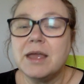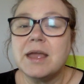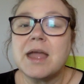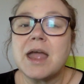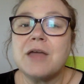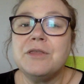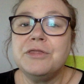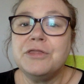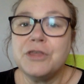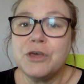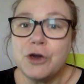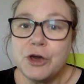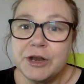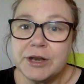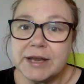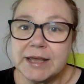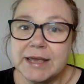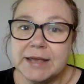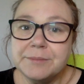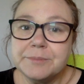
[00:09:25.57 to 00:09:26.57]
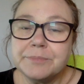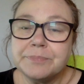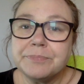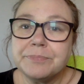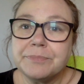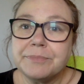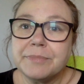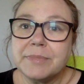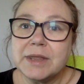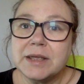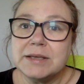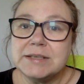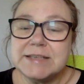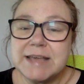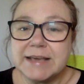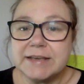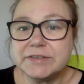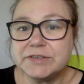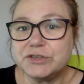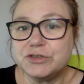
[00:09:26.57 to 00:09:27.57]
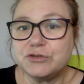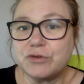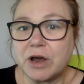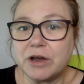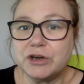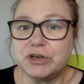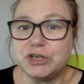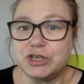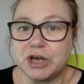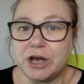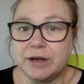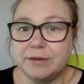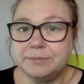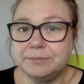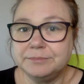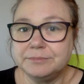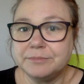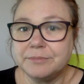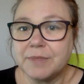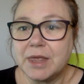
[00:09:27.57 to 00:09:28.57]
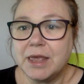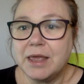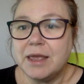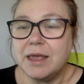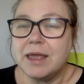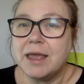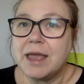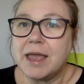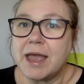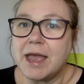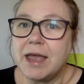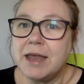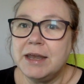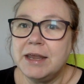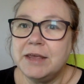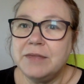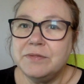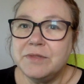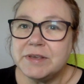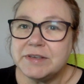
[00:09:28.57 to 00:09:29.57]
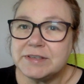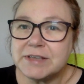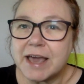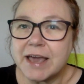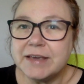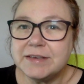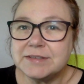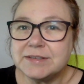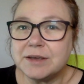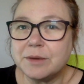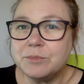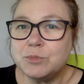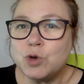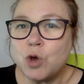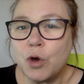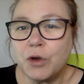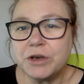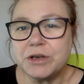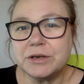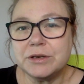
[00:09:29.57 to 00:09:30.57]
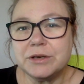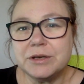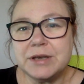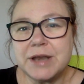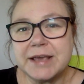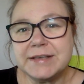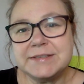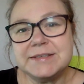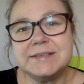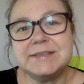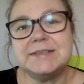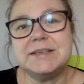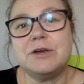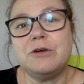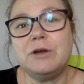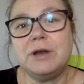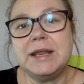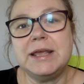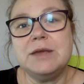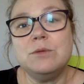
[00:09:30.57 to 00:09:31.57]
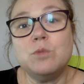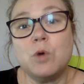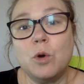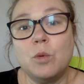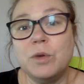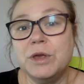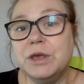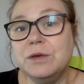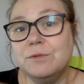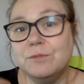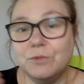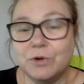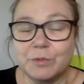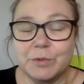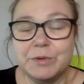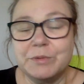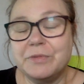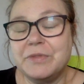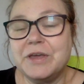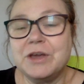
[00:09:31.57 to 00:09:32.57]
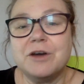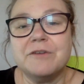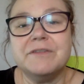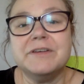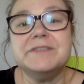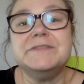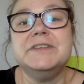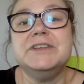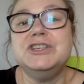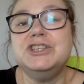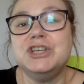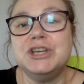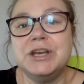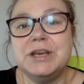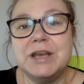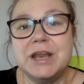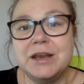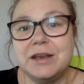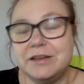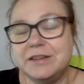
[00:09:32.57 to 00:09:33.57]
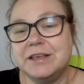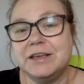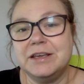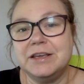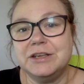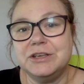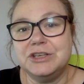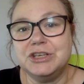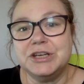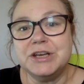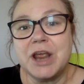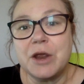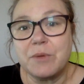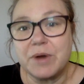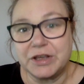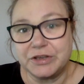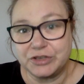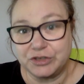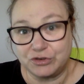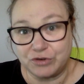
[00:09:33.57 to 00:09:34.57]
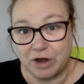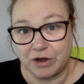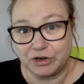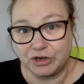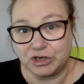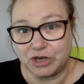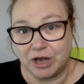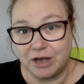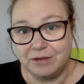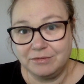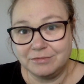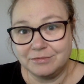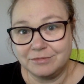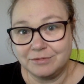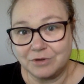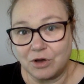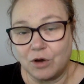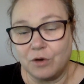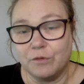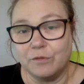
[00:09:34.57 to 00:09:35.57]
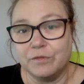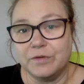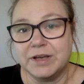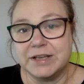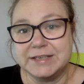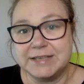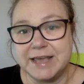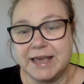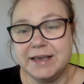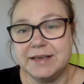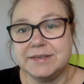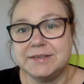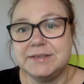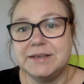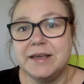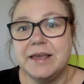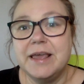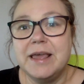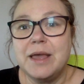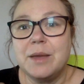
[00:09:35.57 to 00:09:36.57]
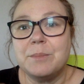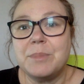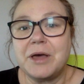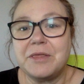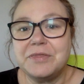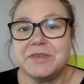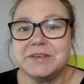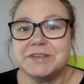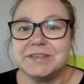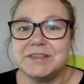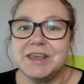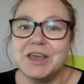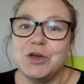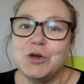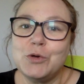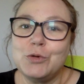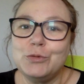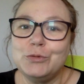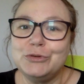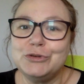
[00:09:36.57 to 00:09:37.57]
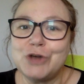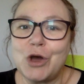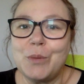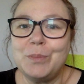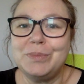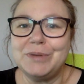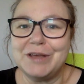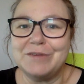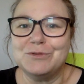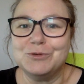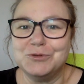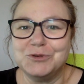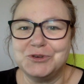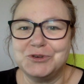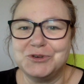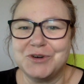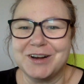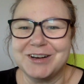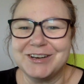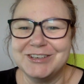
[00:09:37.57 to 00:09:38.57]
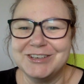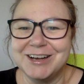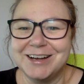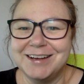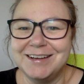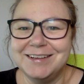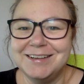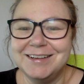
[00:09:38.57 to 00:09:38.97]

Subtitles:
And thirdly, text structure. And in this case, not necessarily what we would think of as the generic structure of a text, but this thing called top-level structure,